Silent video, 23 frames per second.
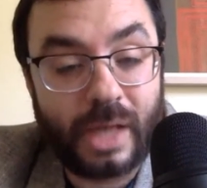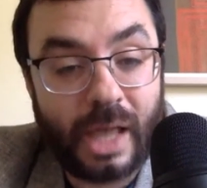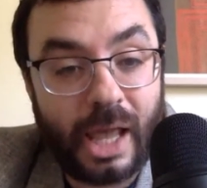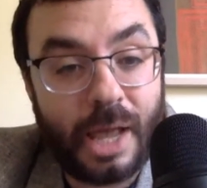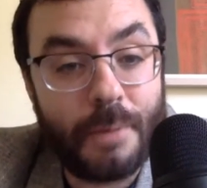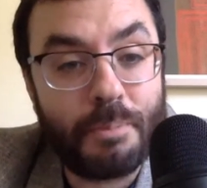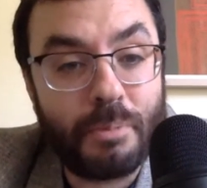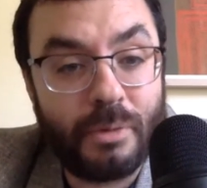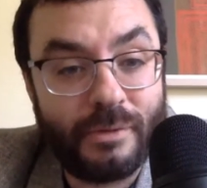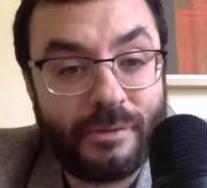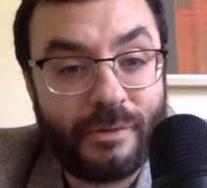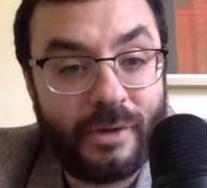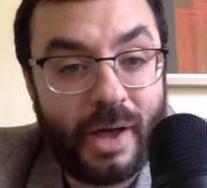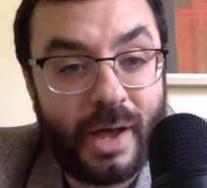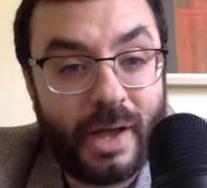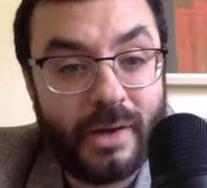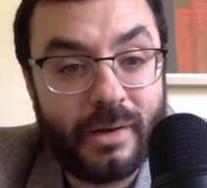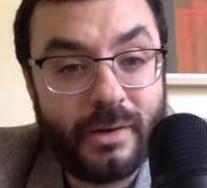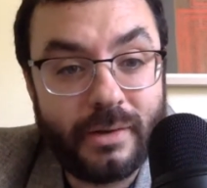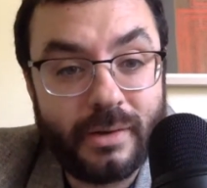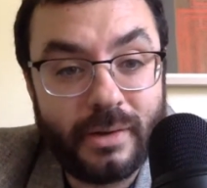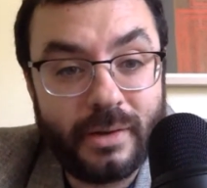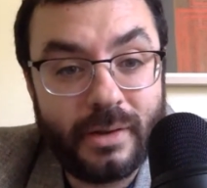
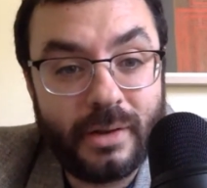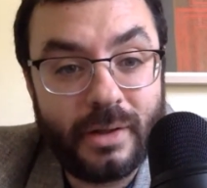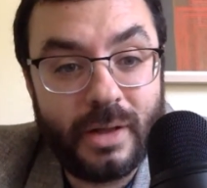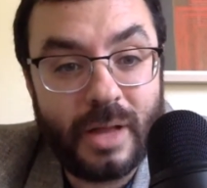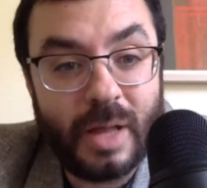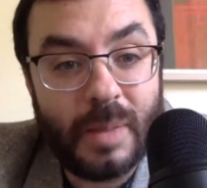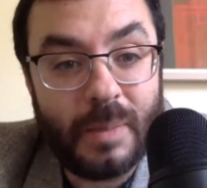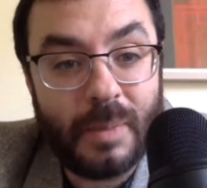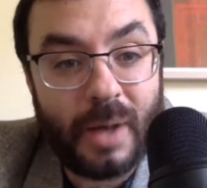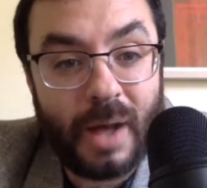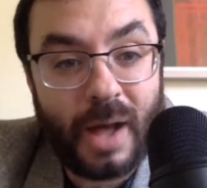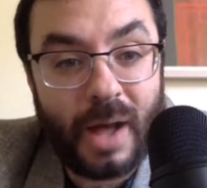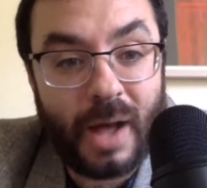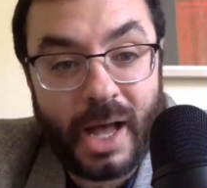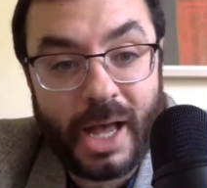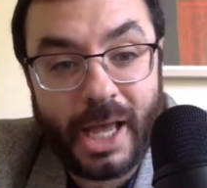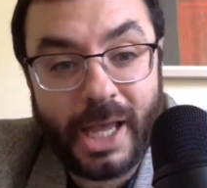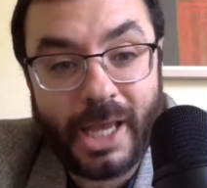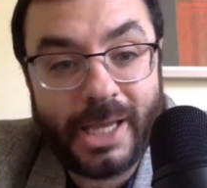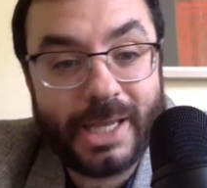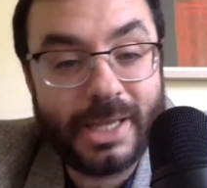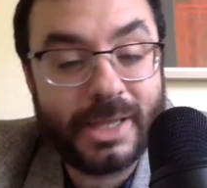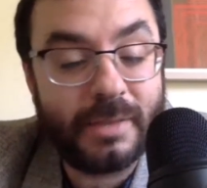amplified
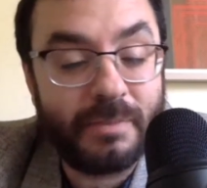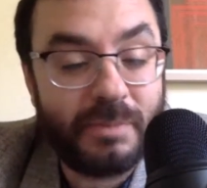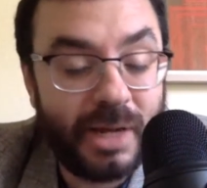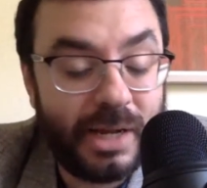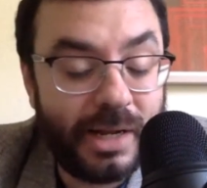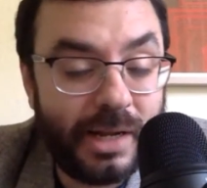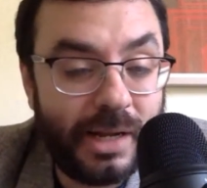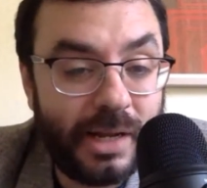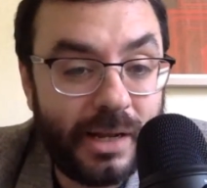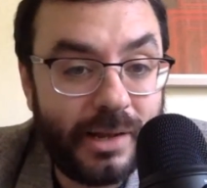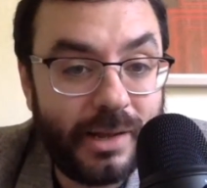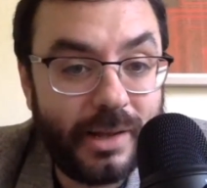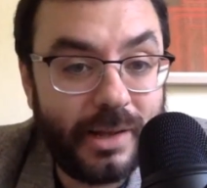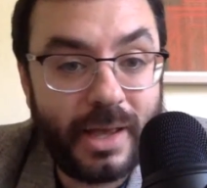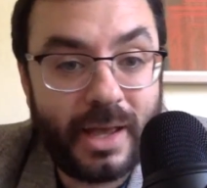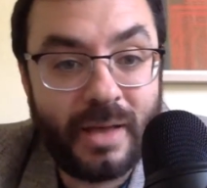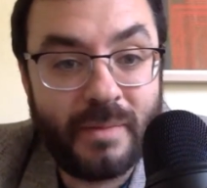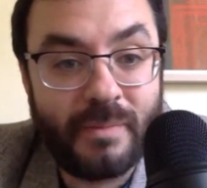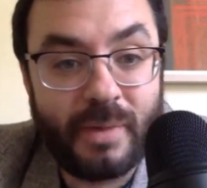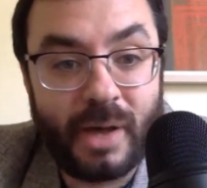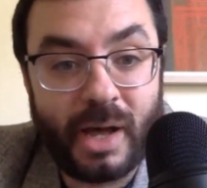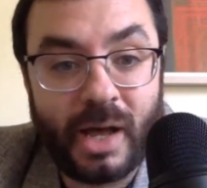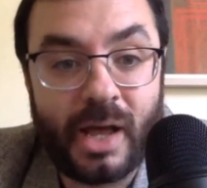by the media
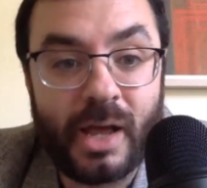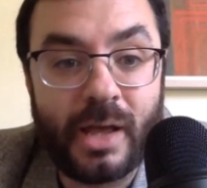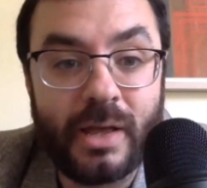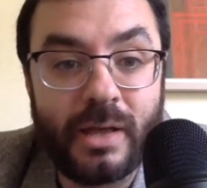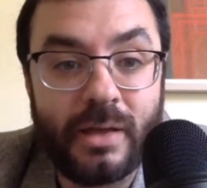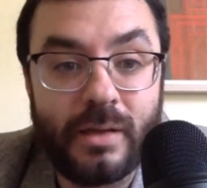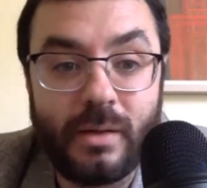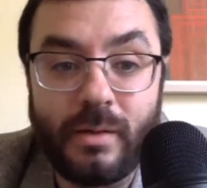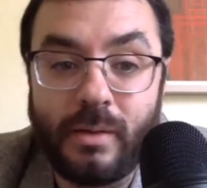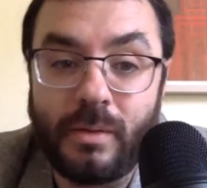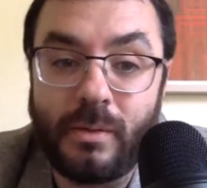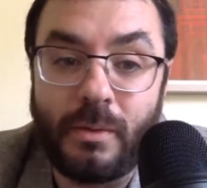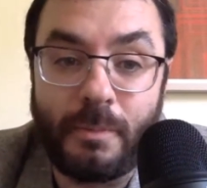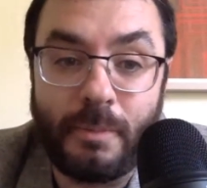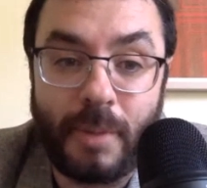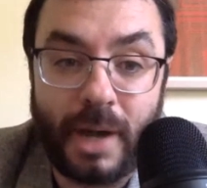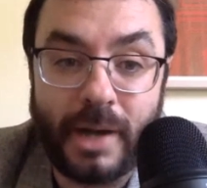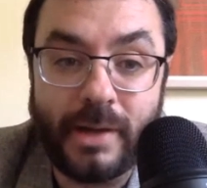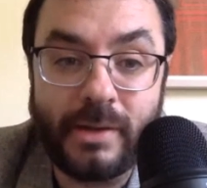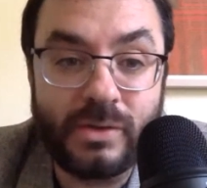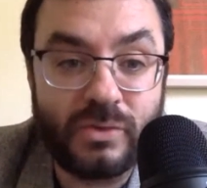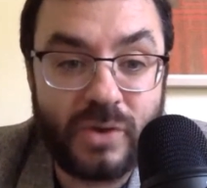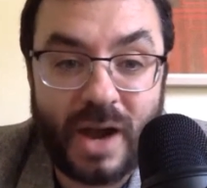and by
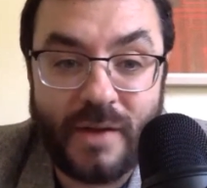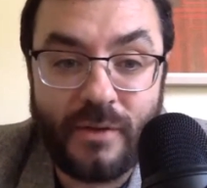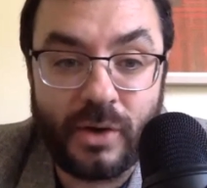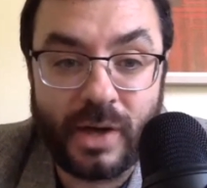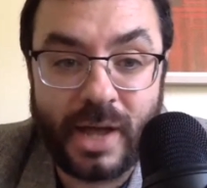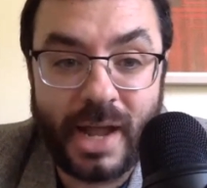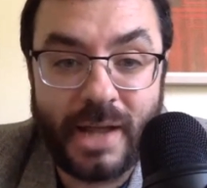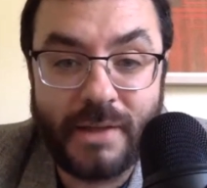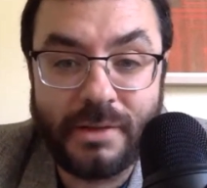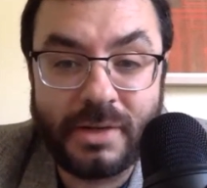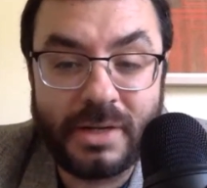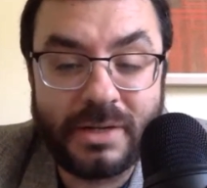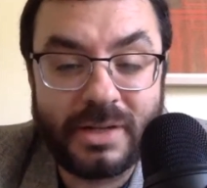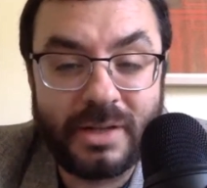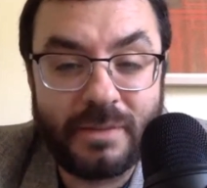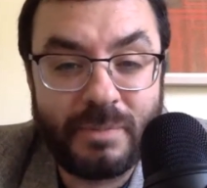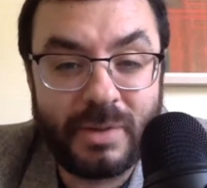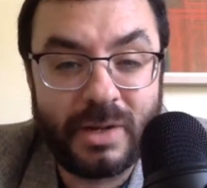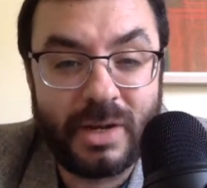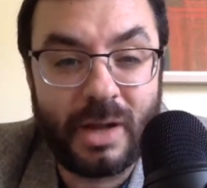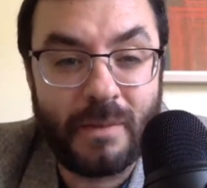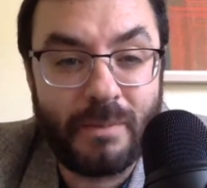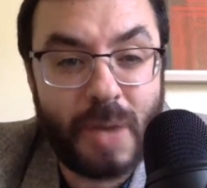Biden's rival candidates
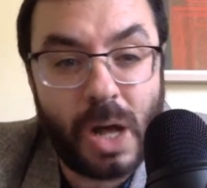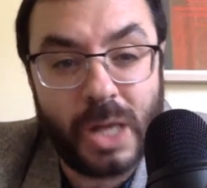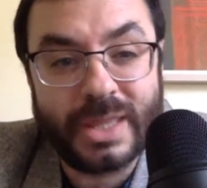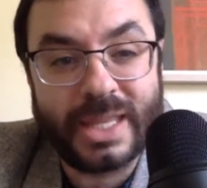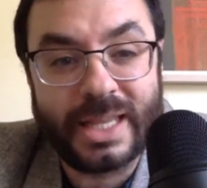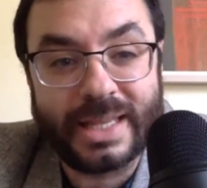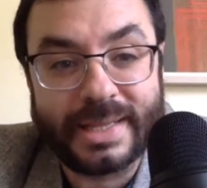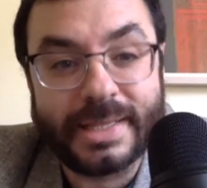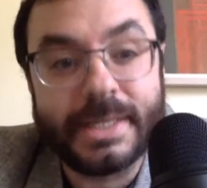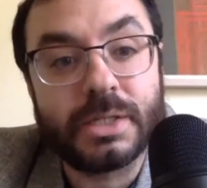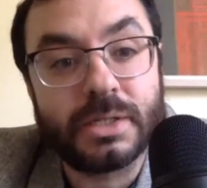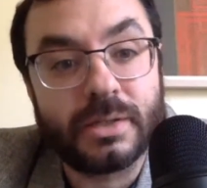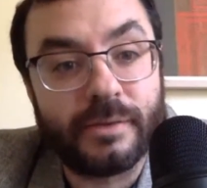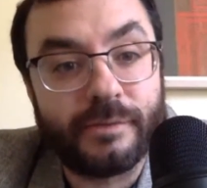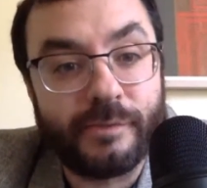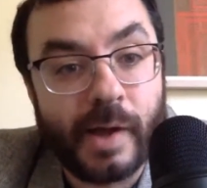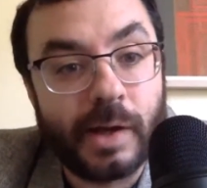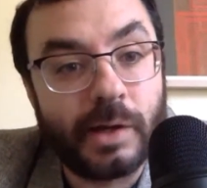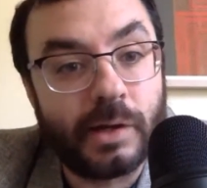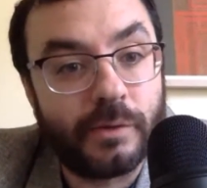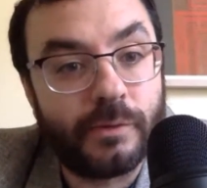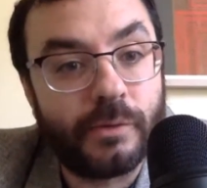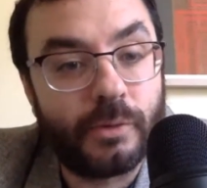have been among the least
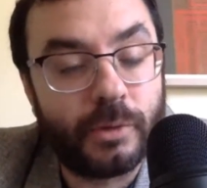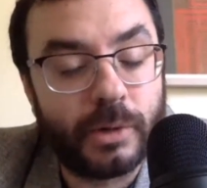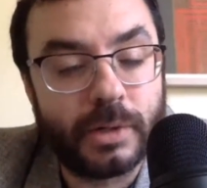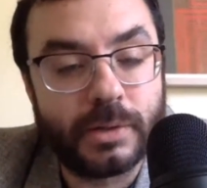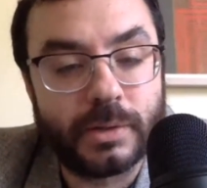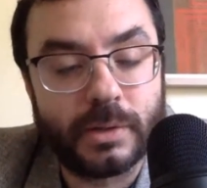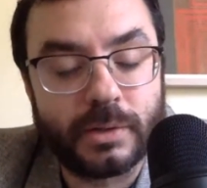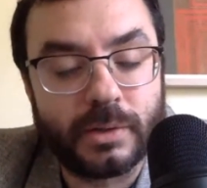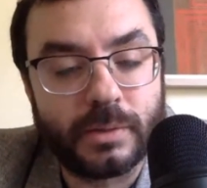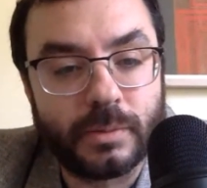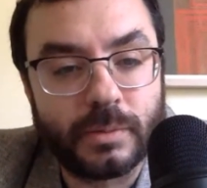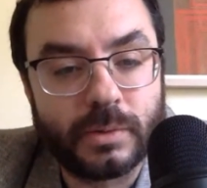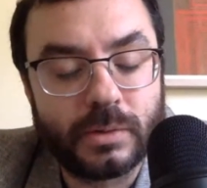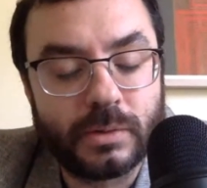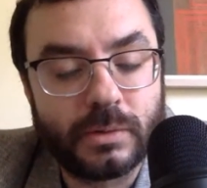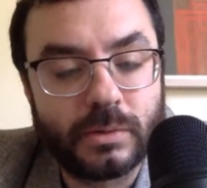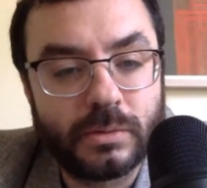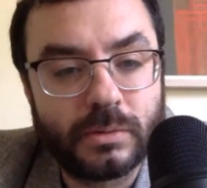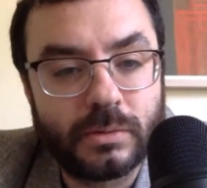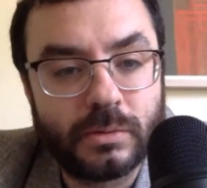effective criticisms.